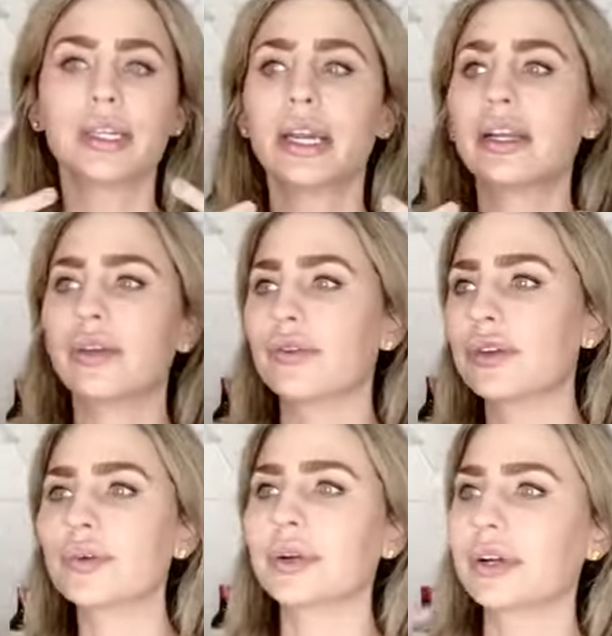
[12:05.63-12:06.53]
hit you, if
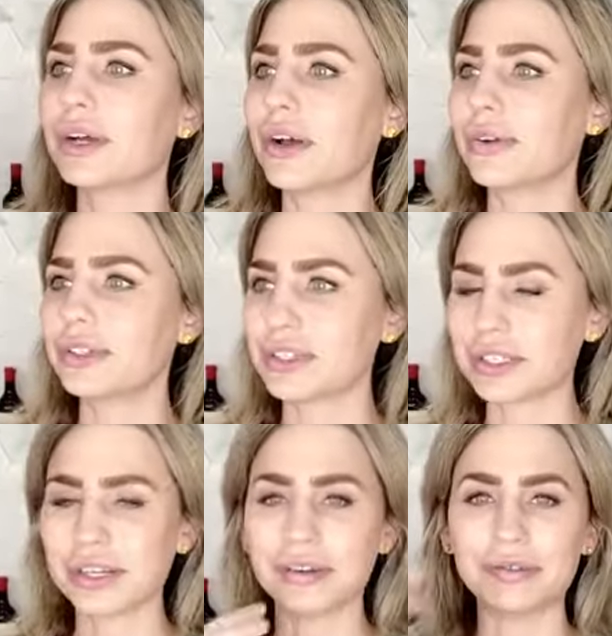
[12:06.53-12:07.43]
you were to go and just,
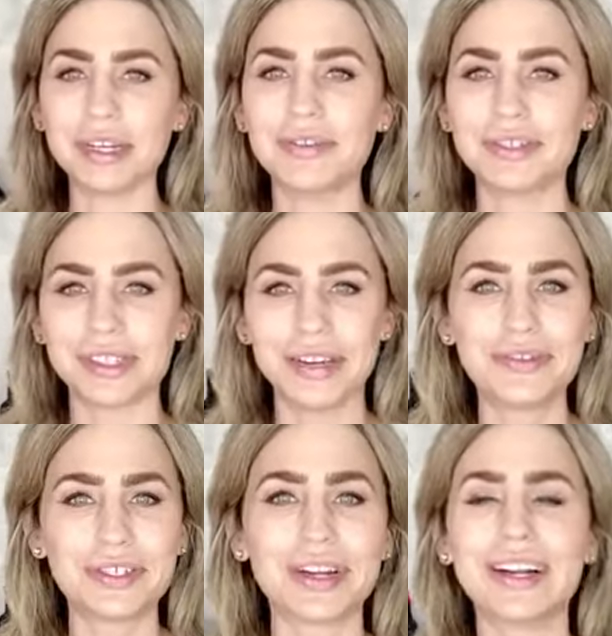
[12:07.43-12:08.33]

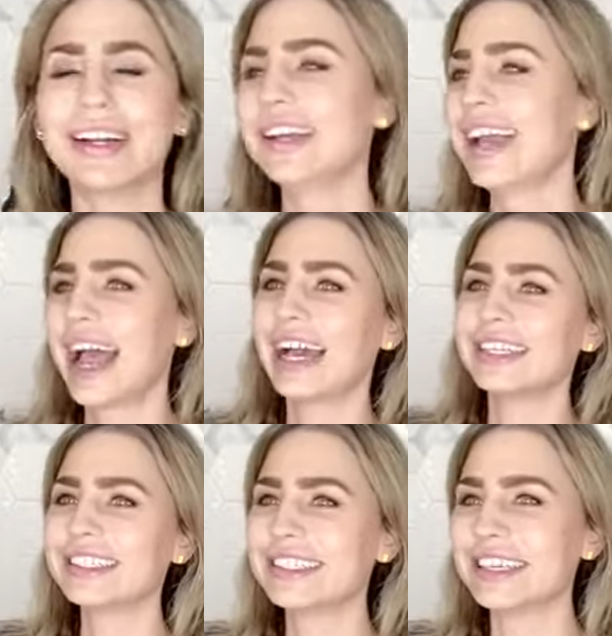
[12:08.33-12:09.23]
lift your head
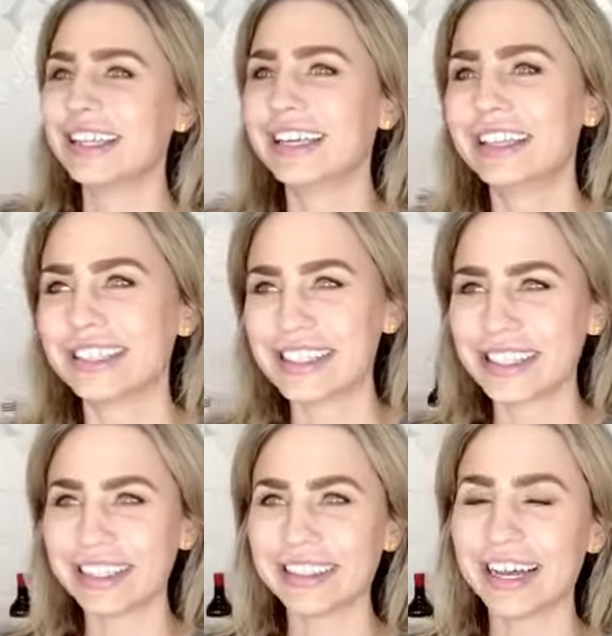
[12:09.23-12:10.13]
into the
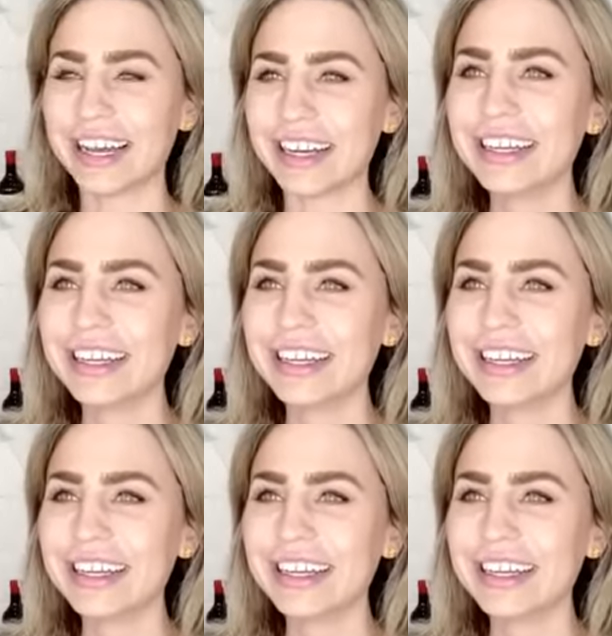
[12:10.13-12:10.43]
sunlight,